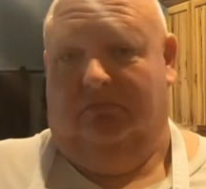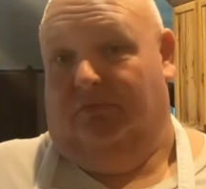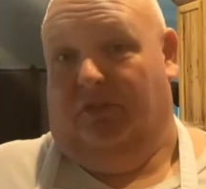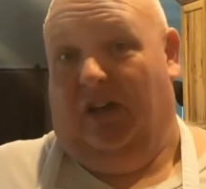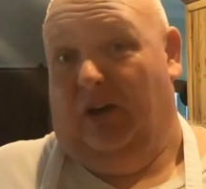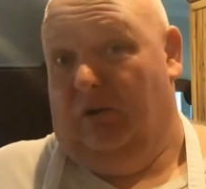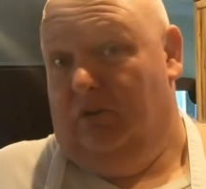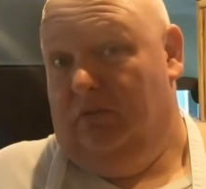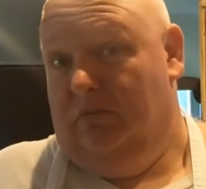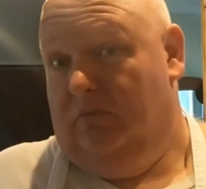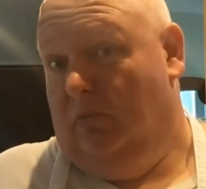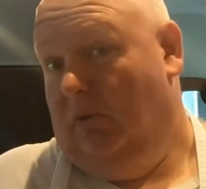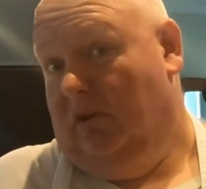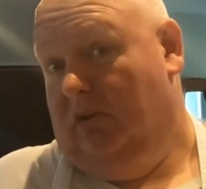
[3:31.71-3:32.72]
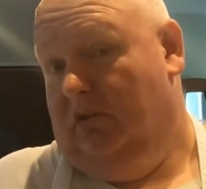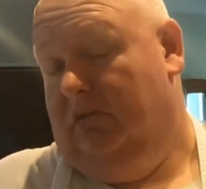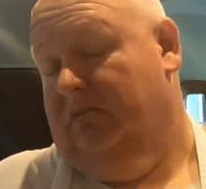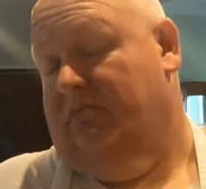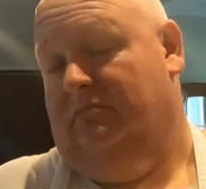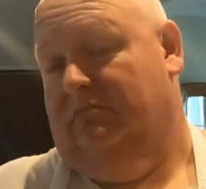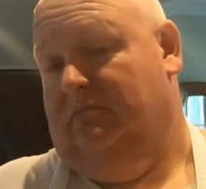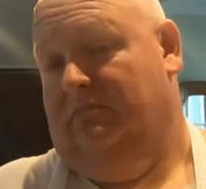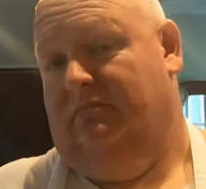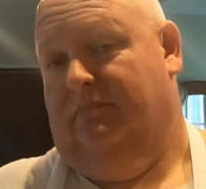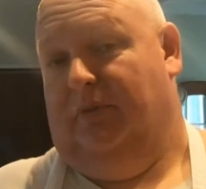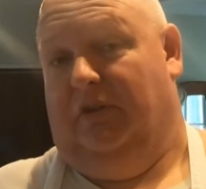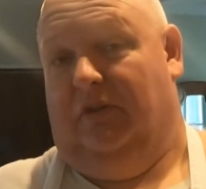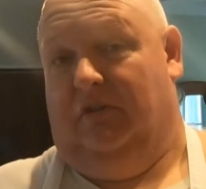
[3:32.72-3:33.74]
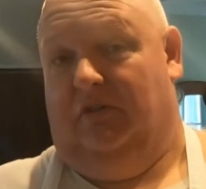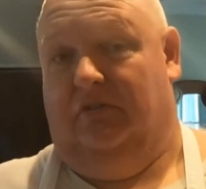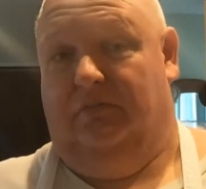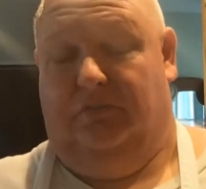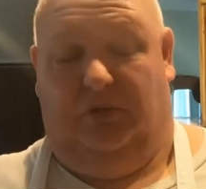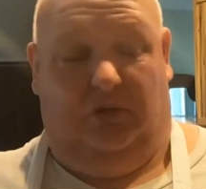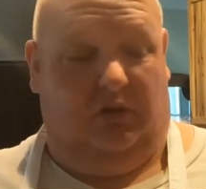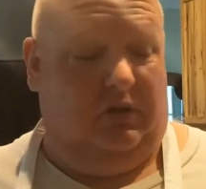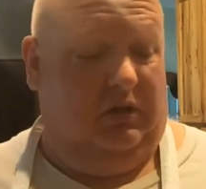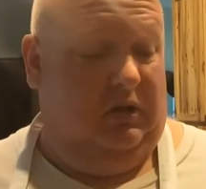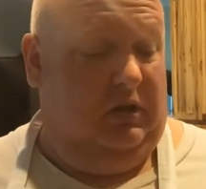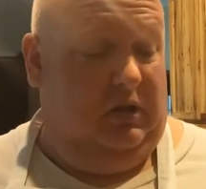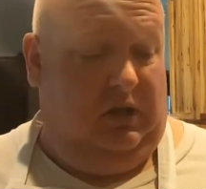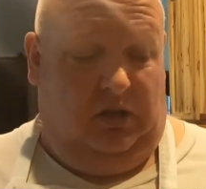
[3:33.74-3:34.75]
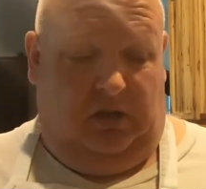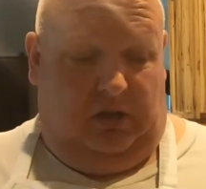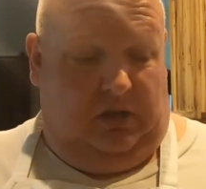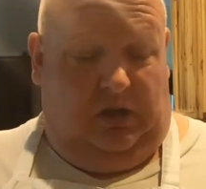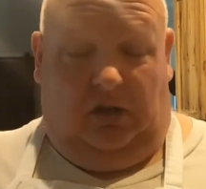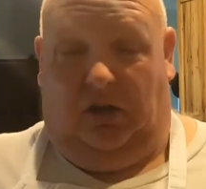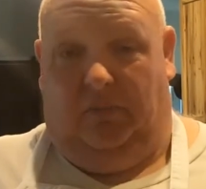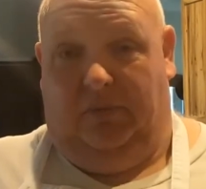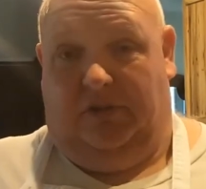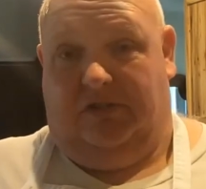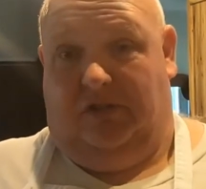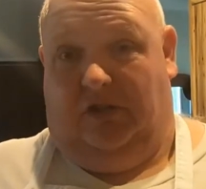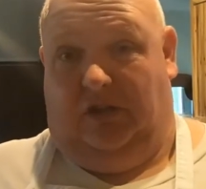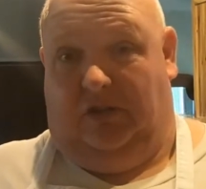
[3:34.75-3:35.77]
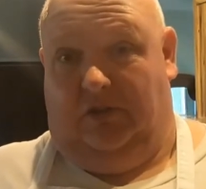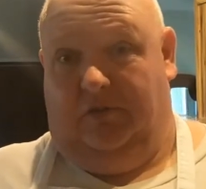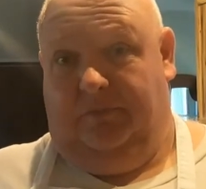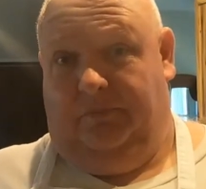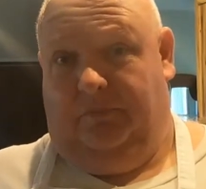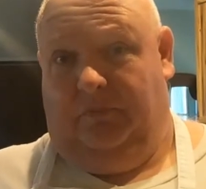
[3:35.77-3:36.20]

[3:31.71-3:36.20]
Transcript: flour, water, butter, milk, all mixed together.